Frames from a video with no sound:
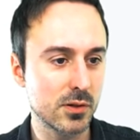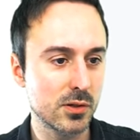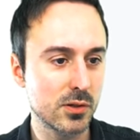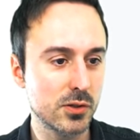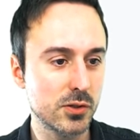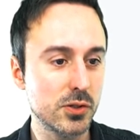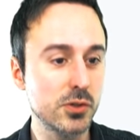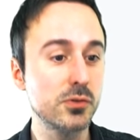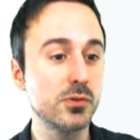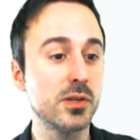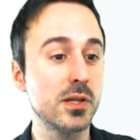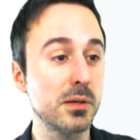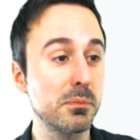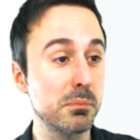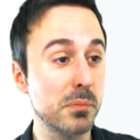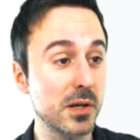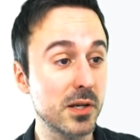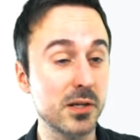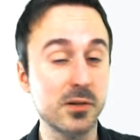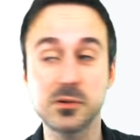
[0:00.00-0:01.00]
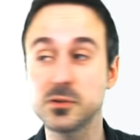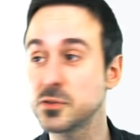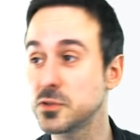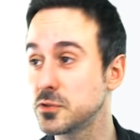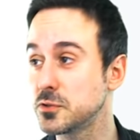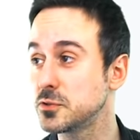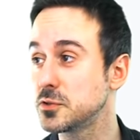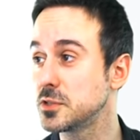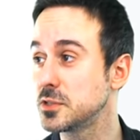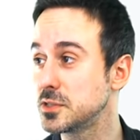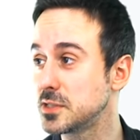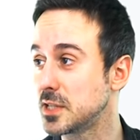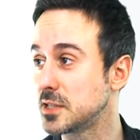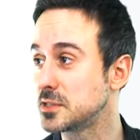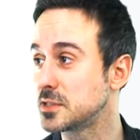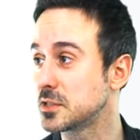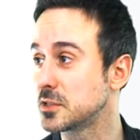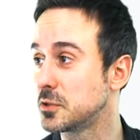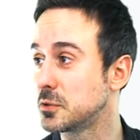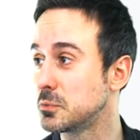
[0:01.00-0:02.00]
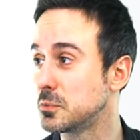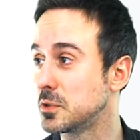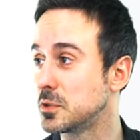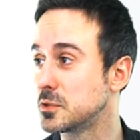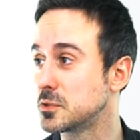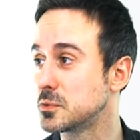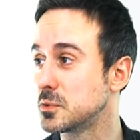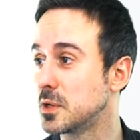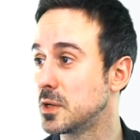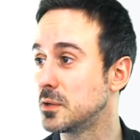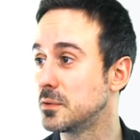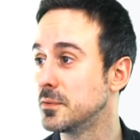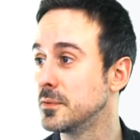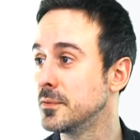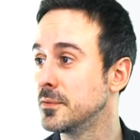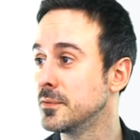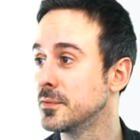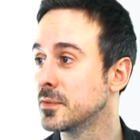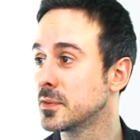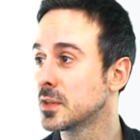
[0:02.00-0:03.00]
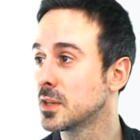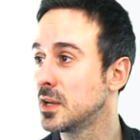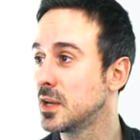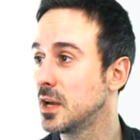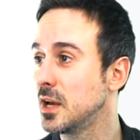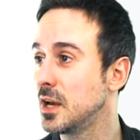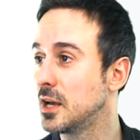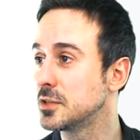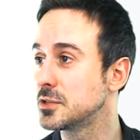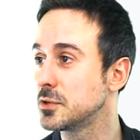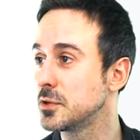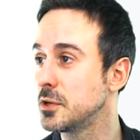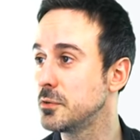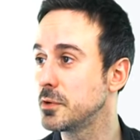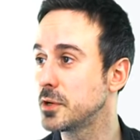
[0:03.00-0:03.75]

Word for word: do you think money grows on trees? That's a good one as well. Uh, so here we